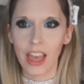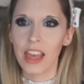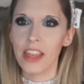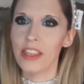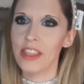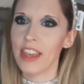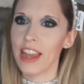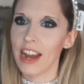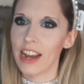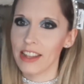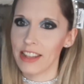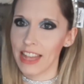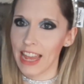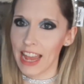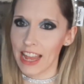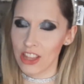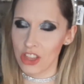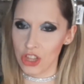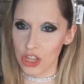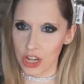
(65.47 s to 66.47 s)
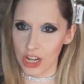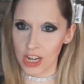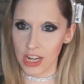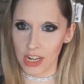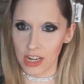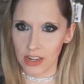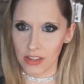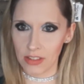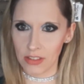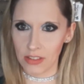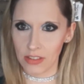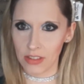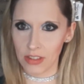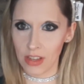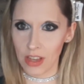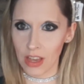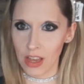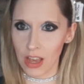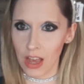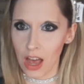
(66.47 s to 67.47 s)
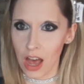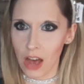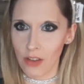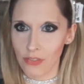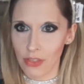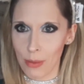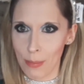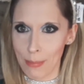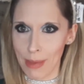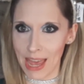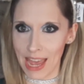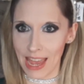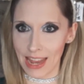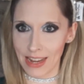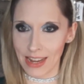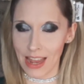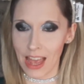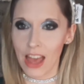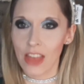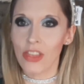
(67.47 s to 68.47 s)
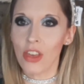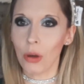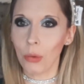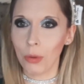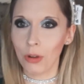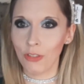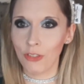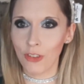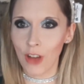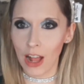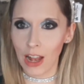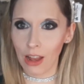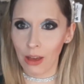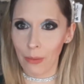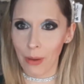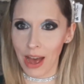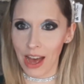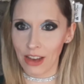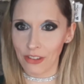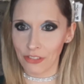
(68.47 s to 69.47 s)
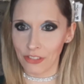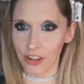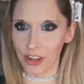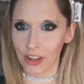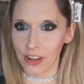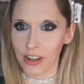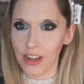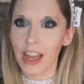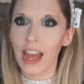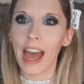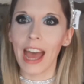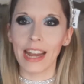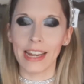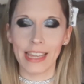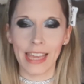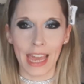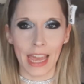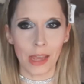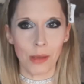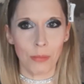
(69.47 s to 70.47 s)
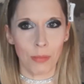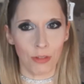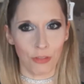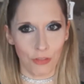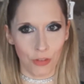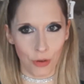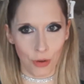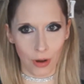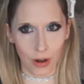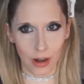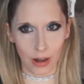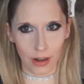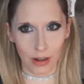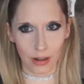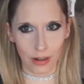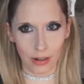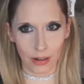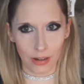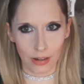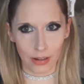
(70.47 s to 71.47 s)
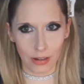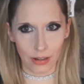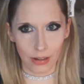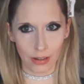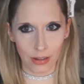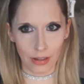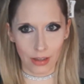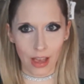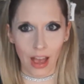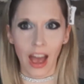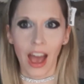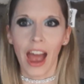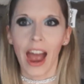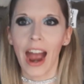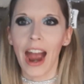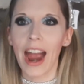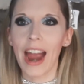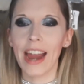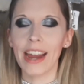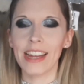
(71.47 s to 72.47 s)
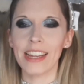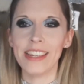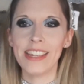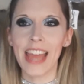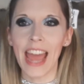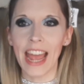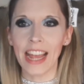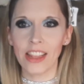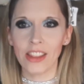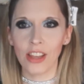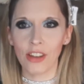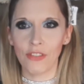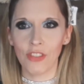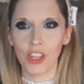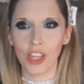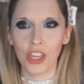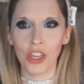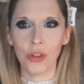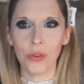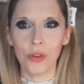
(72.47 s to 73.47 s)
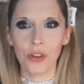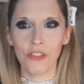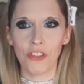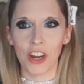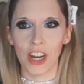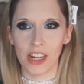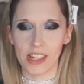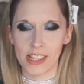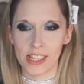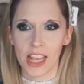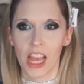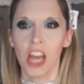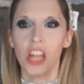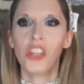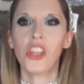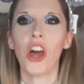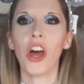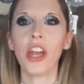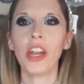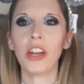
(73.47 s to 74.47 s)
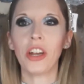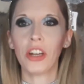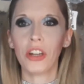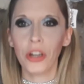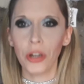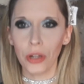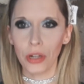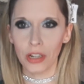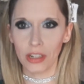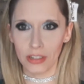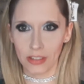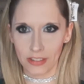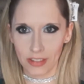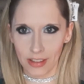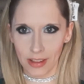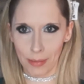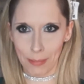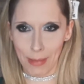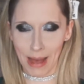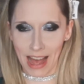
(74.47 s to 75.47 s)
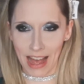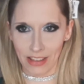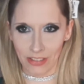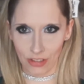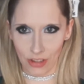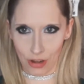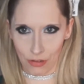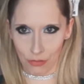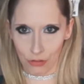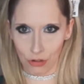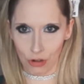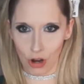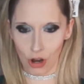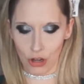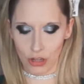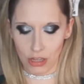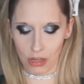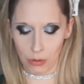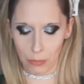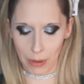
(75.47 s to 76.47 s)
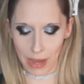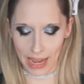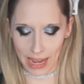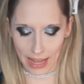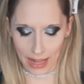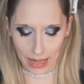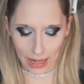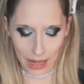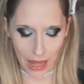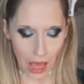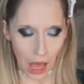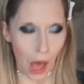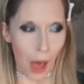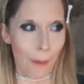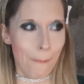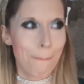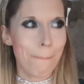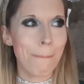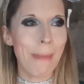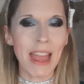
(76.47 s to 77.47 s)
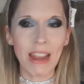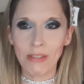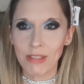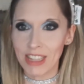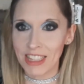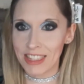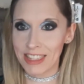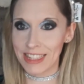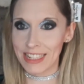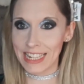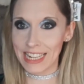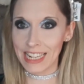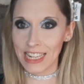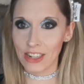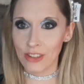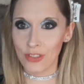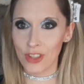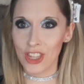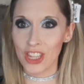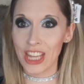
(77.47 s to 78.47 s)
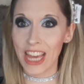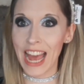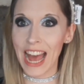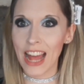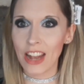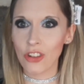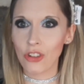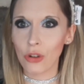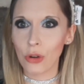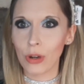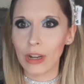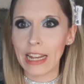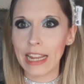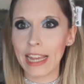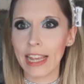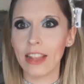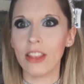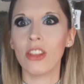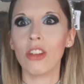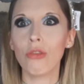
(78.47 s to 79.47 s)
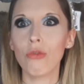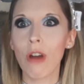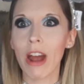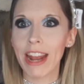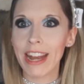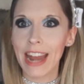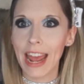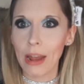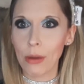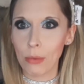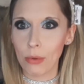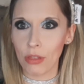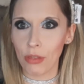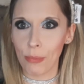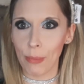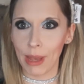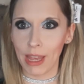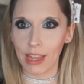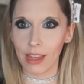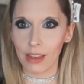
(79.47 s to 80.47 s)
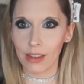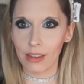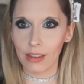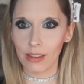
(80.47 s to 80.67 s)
They are the engineers of the men that will follow after and came before. Architects of the universe, tie your colours to the mast of Grania Whale. Mount the steed of Jeanne d'Orleans and ride out with me.